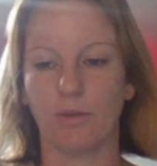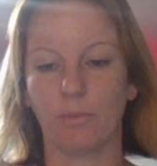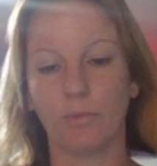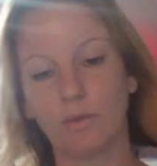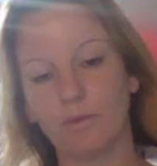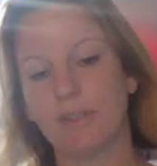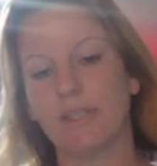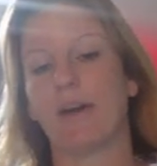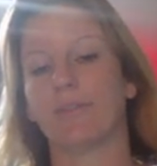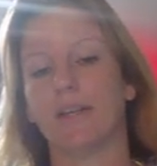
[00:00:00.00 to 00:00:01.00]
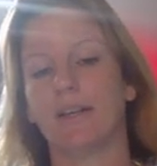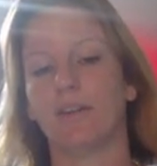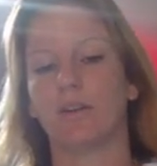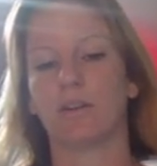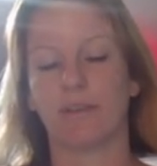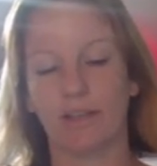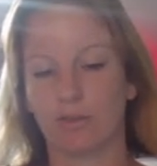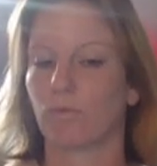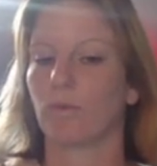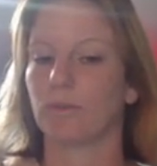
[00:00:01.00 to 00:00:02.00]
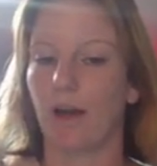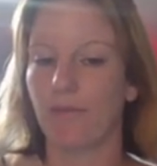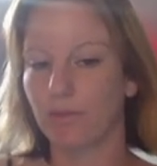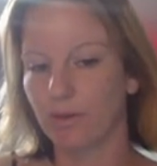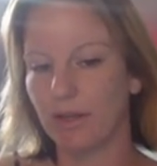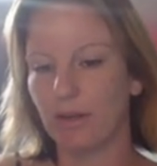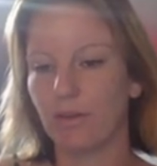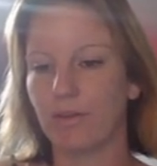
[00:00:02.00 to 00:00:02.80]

moves down the hill, or if it gets rolled off the hill,